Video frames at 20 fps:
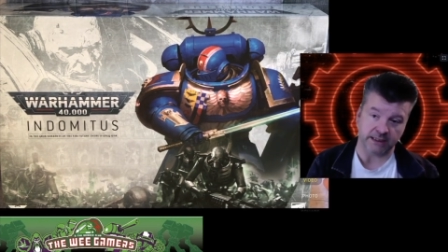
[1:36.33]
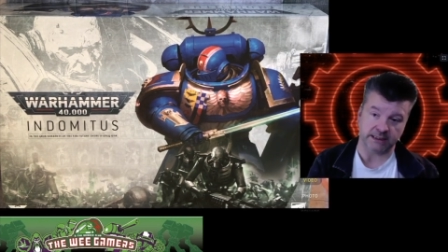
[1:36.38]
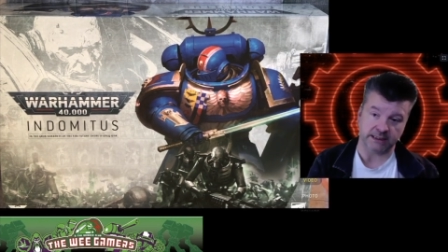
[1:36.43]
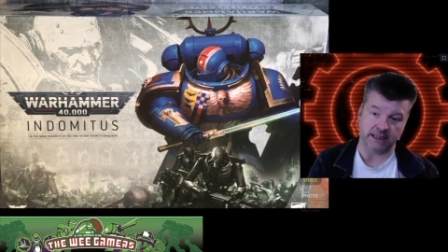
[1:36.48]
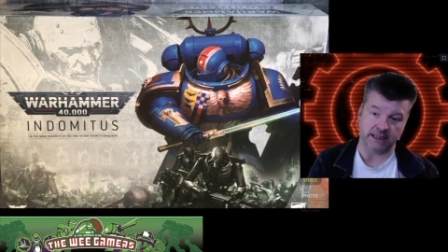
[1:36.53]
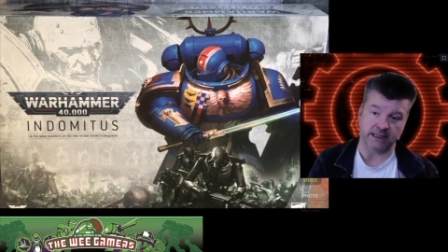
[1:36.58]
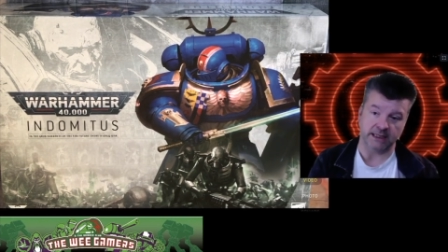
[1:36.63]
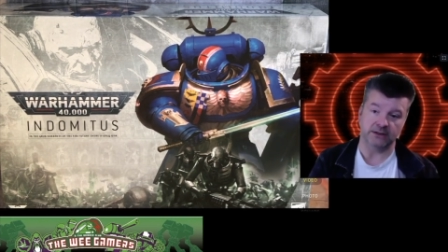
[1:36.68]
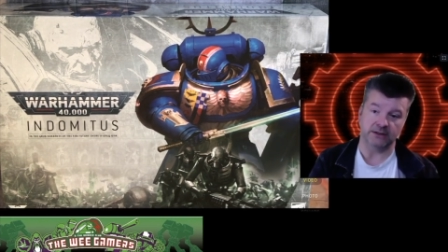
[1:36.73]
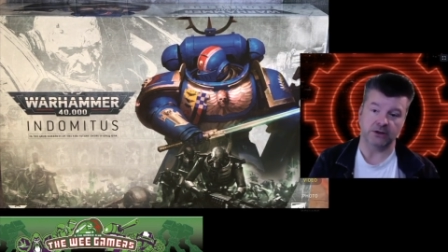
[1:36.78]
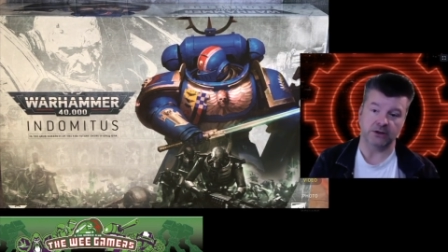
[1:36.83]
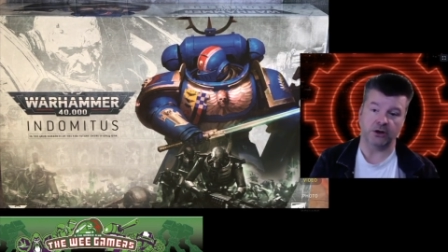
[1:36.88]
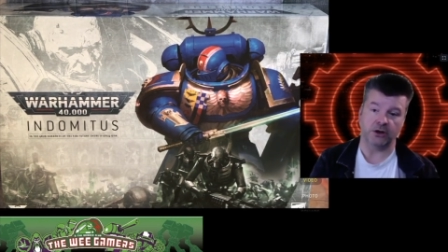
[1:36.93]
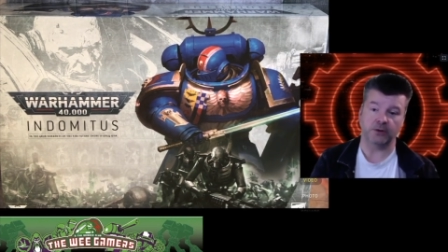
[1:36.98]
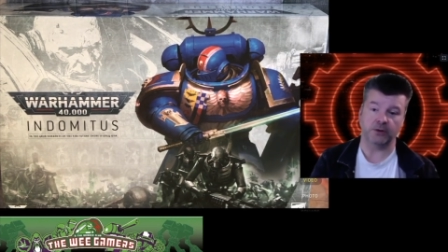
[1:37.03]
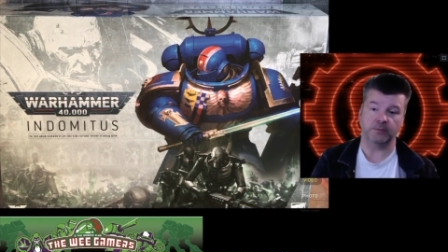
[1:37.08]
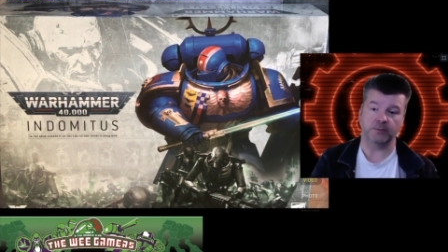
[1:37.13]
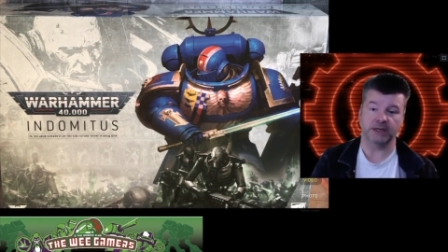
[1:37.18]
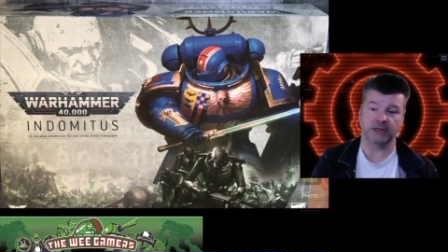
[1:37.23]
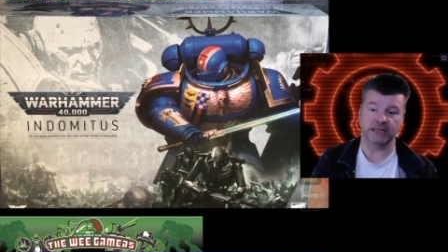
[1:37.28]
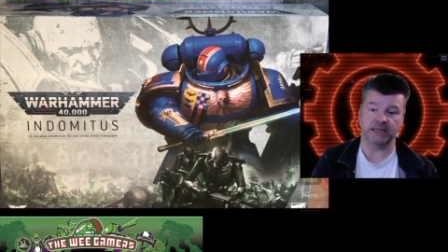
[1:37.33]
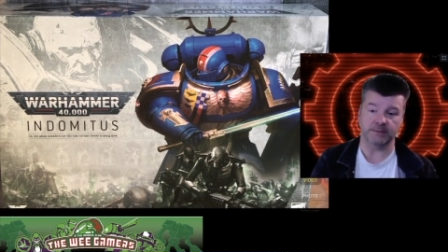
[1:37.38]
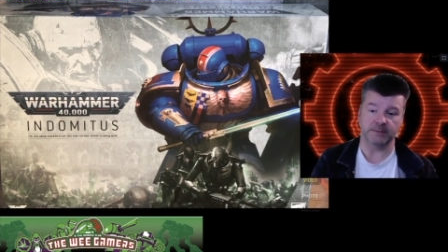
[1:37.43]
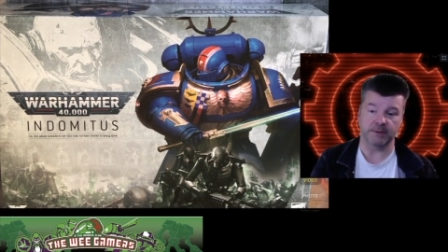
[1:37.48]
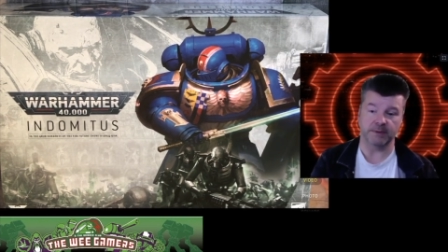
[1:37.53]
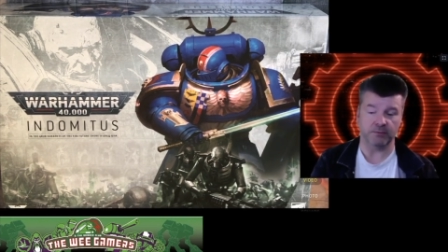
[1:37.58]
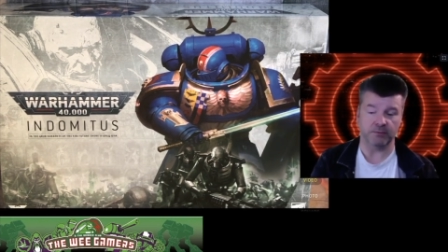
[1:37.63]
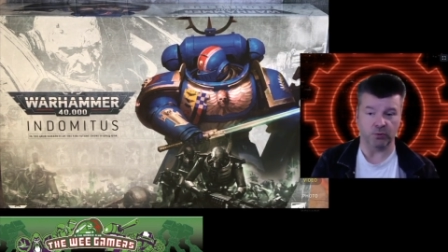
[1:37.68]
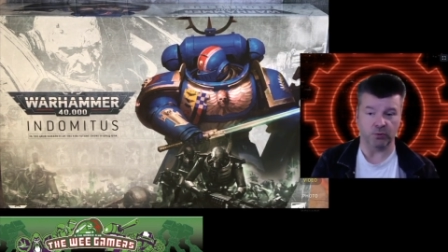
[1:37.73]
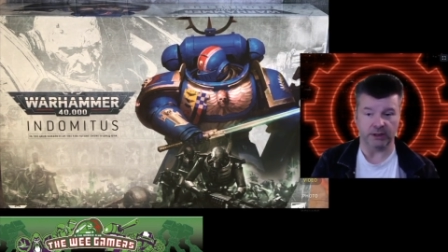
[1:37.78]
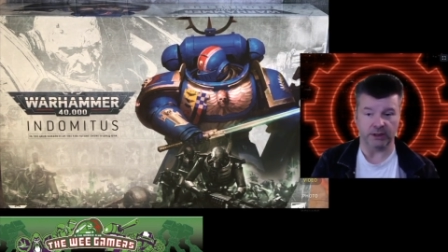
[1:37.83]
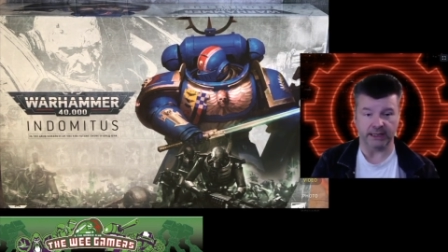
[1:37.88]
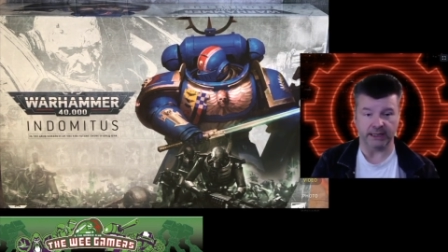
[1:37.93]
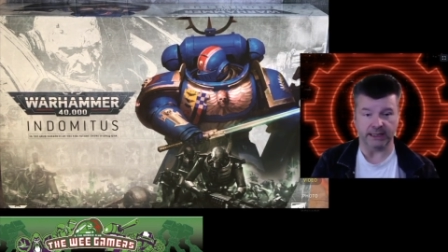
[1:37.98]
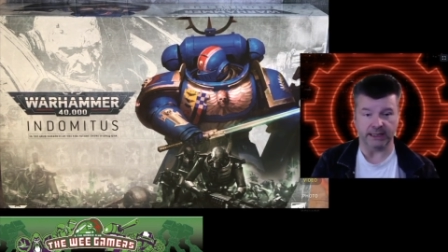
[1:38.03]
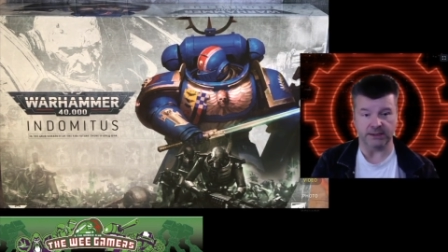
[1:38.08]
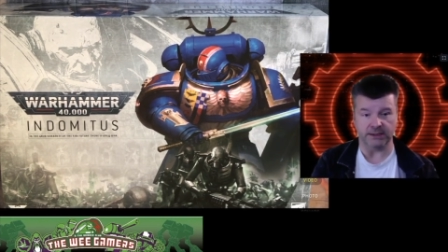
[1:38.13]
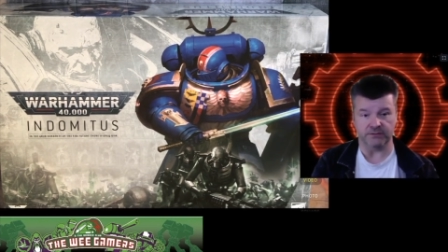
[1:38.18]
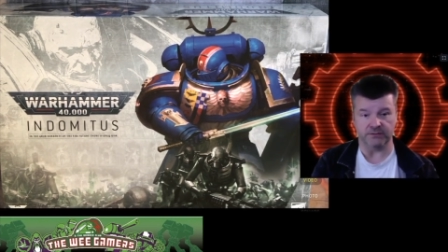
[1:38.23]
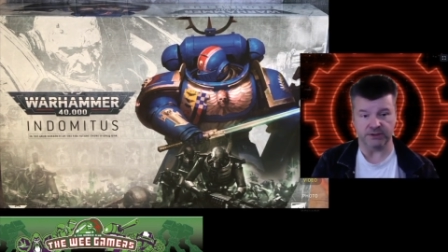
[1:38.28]
it now plays a bit more like
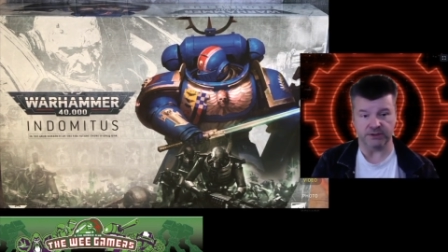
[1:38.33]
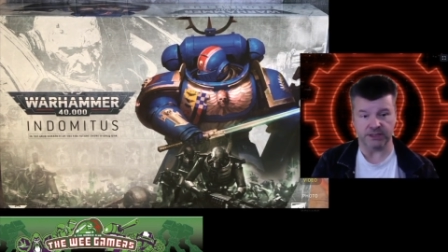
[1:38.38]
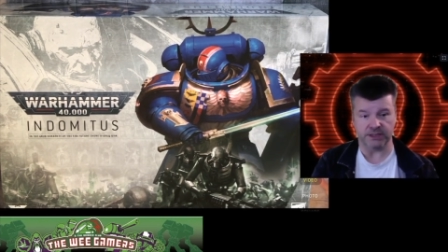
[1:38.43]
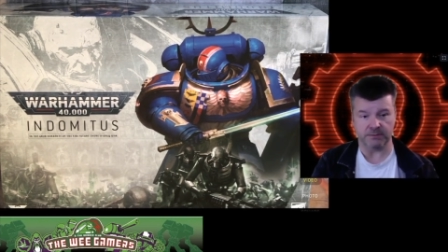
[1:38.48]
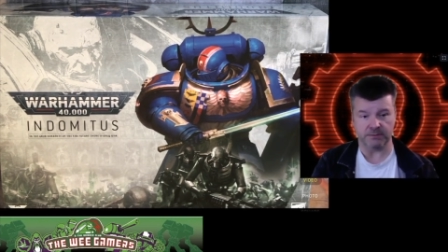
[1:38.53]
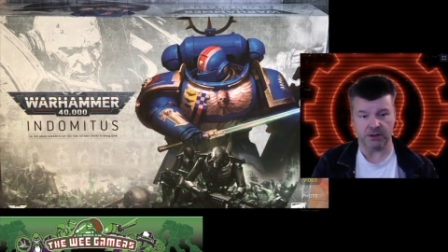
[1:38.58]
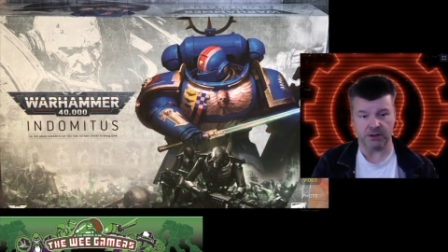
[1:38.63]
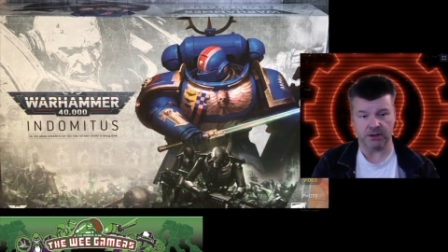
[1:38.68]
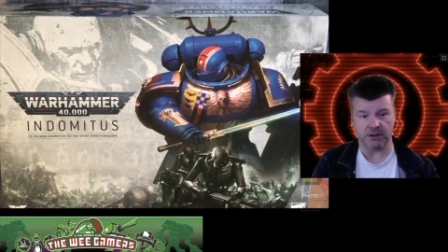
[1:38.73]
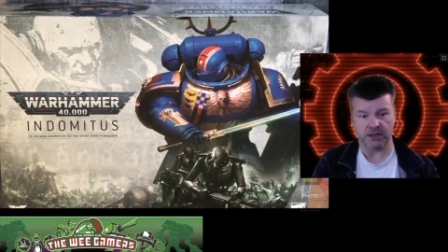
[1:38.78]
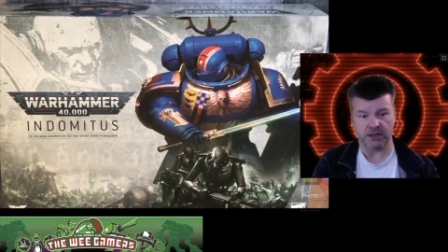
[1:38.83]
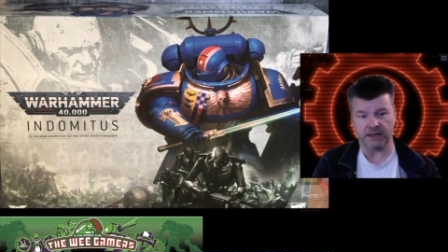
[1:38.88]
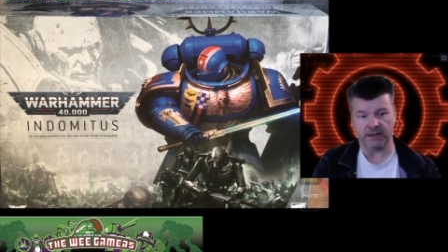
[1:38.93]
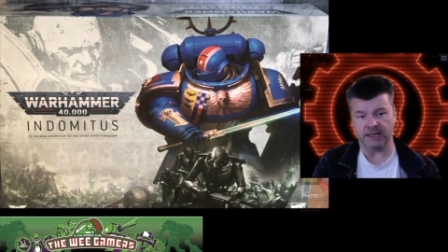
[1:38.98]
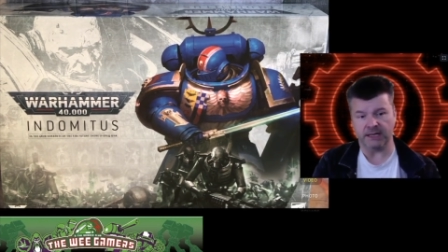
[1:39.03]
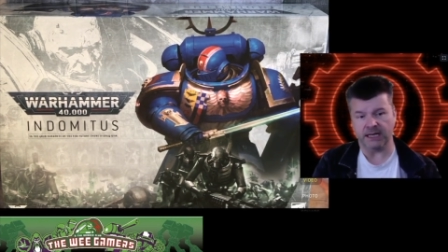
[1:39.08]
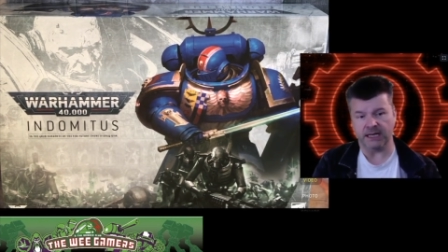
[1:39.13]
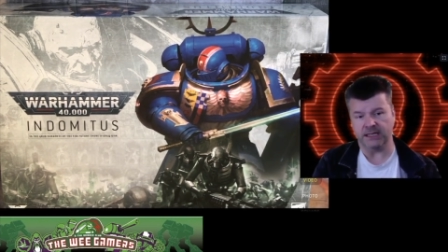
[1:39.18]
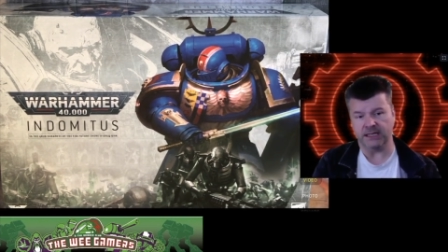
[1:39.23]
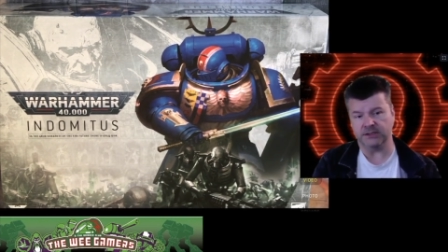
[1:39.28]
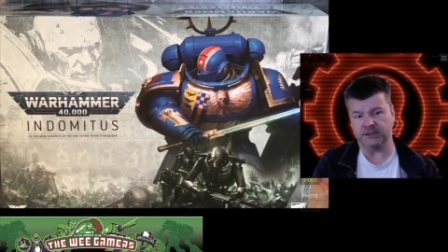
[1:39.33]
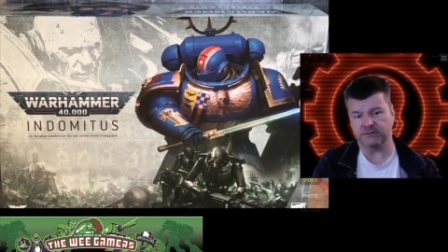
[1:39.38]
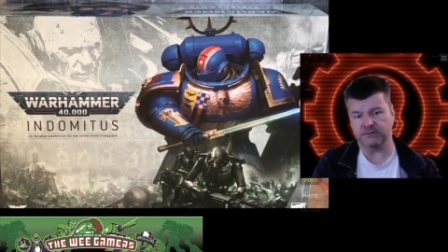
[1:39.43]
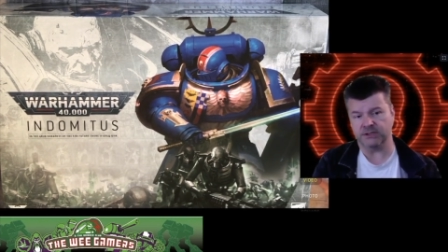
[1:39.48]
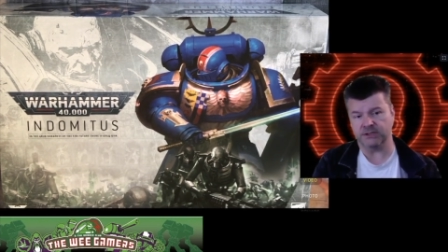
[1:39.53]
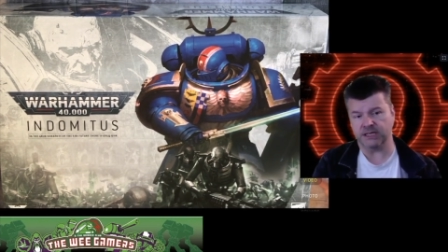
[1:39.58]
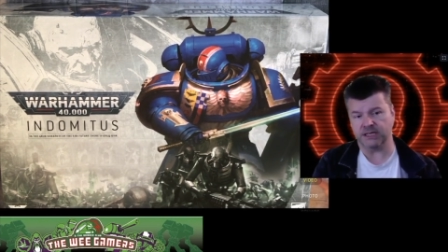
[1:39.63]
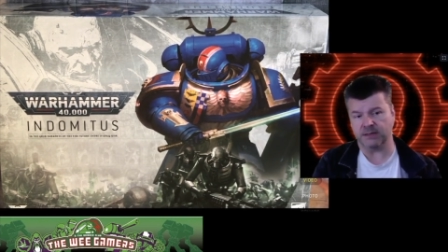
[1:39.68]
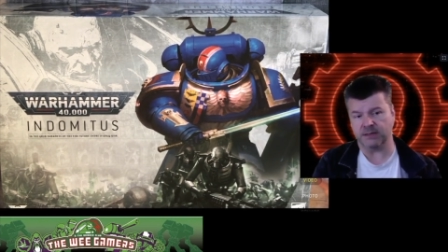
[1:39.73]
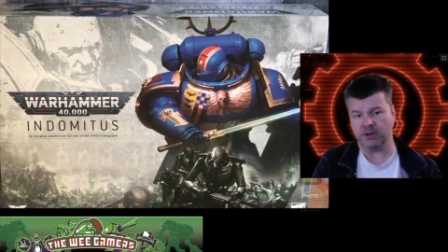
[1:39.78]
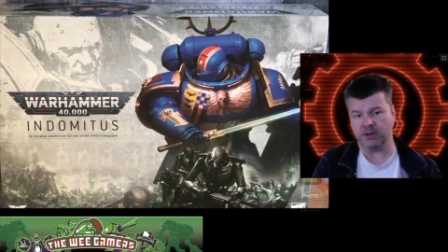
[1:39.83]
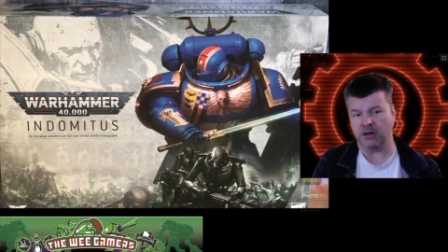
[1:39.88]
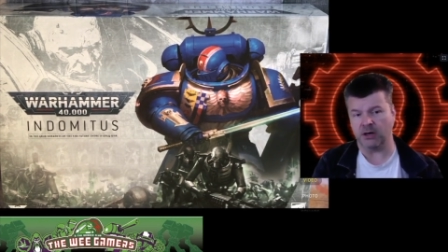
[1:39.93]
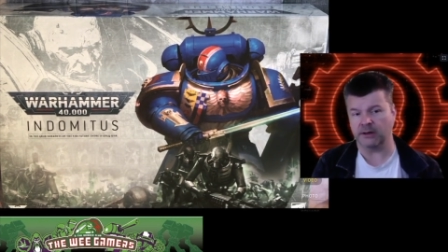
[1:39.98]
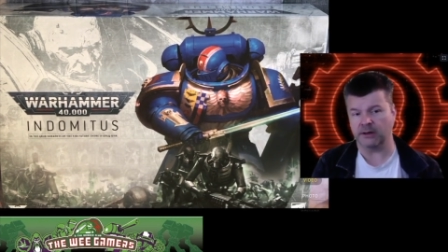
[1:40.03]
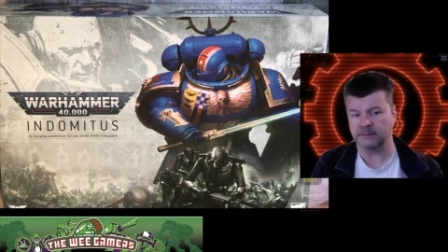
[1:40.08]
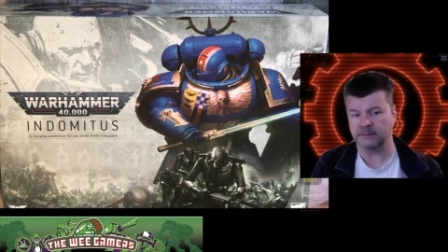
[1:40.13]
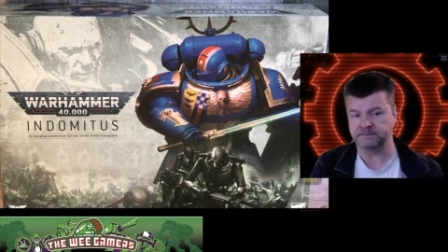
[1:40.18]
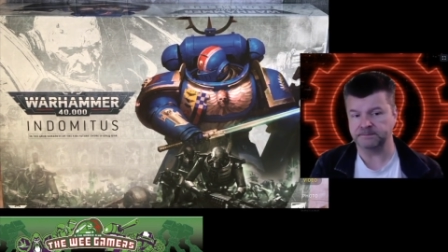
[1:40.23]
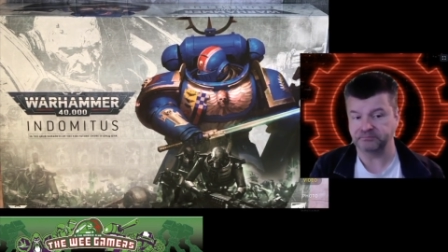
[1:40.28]
Age of Sigmar, and the Age of Sigmar